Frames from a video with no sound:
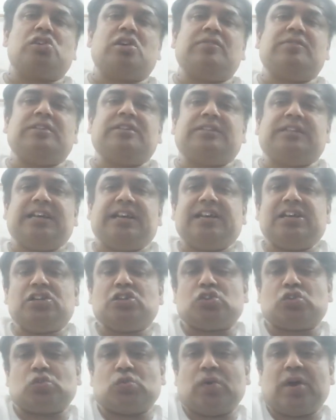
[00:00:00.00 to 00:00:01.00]
of the
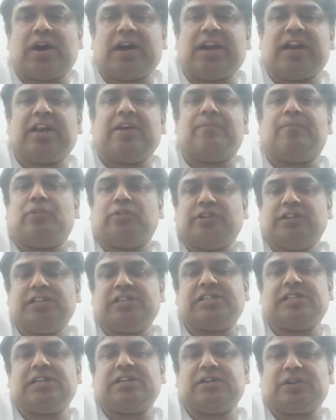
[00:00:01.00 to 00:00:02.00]
things we are in a
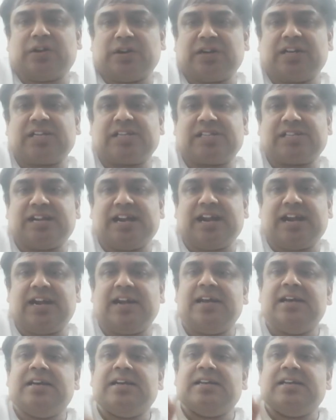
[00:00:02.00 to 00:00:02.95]
position to understand.